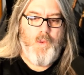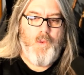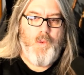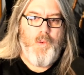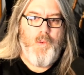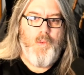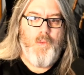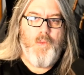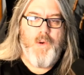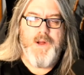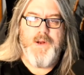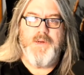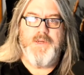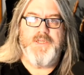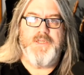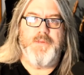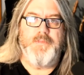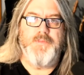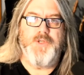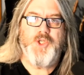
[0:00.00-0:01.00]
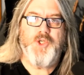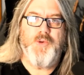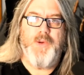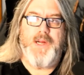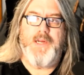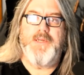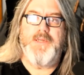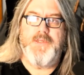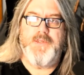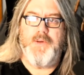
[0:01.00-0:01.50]
what are some
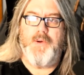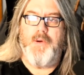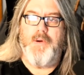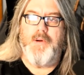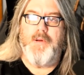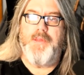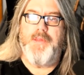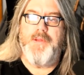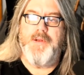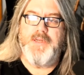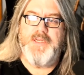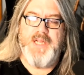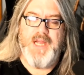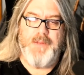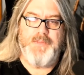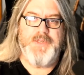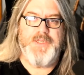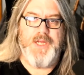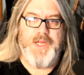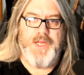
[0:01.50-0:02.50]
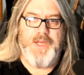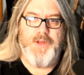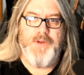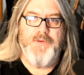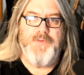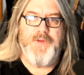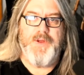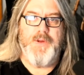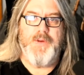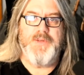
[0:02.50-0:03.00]
tricks or tips that
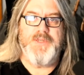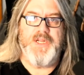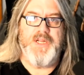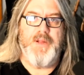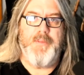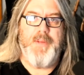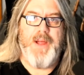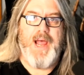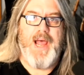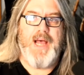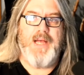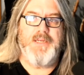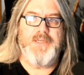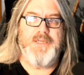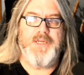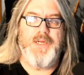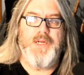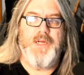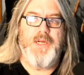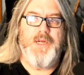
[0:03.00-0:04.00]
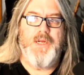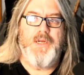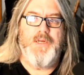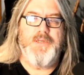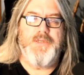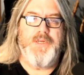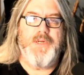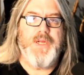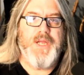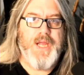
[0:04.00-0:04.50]
you've used in the past
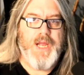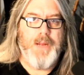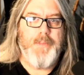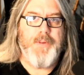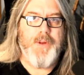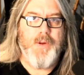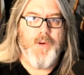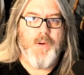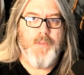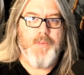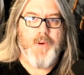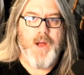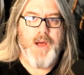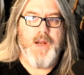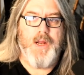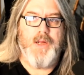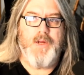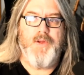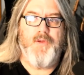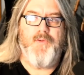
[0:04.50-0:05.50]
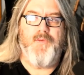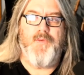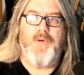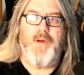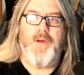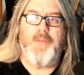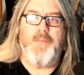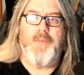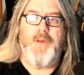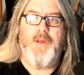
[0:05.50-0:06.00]
to keep your products
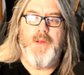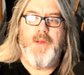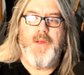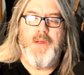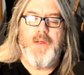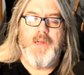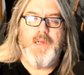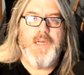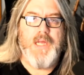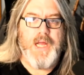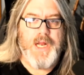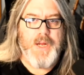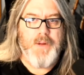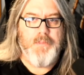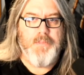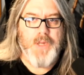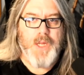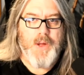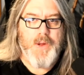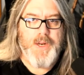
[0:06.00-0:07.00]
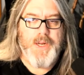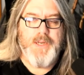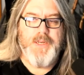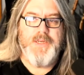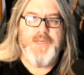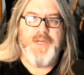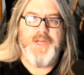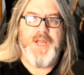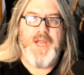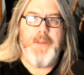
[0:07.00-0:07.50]
from getting
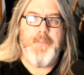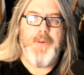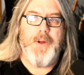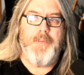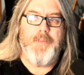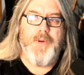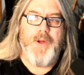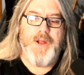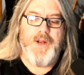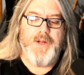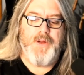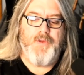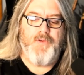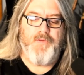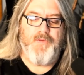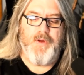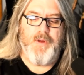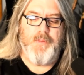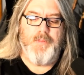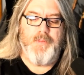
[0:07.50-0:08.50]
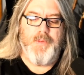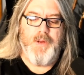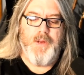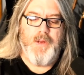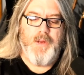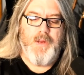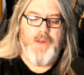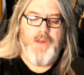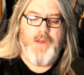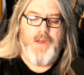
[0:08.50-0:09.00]
bloated, to keep your products from
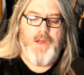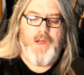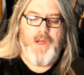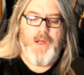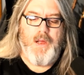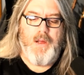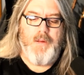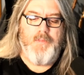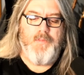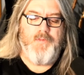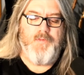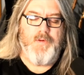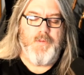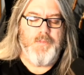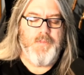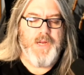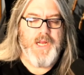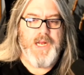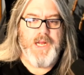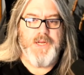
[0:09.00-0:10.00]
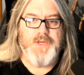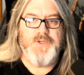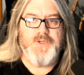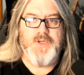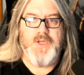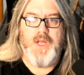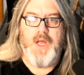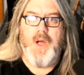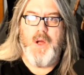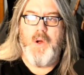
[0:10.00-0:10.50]
um, from getting
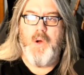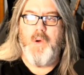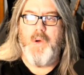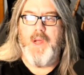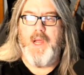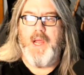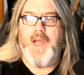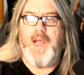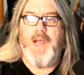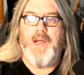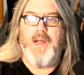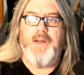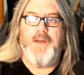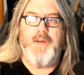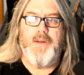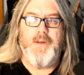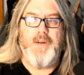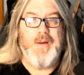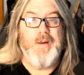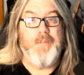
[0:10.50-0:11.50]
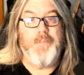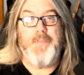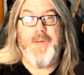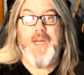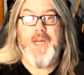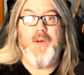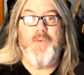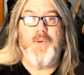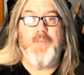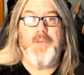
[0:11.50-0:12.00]
slow and
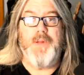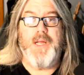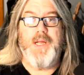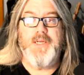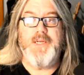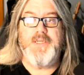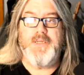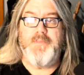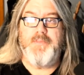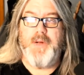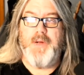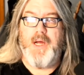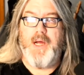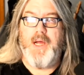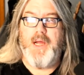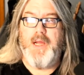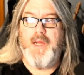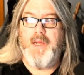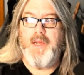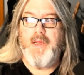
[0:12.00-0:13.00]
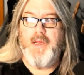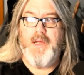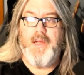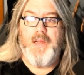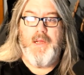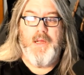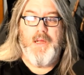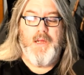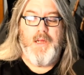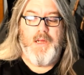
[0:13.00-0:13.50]
being replaced by
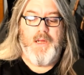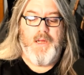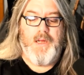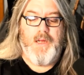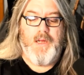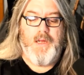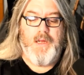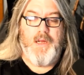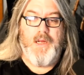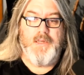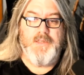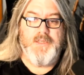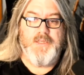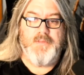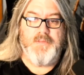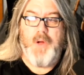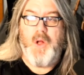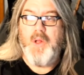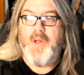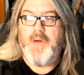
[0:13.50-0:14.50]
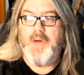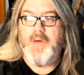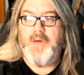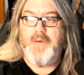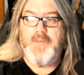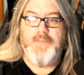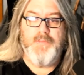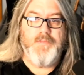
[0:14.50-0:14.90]
uh, a smaller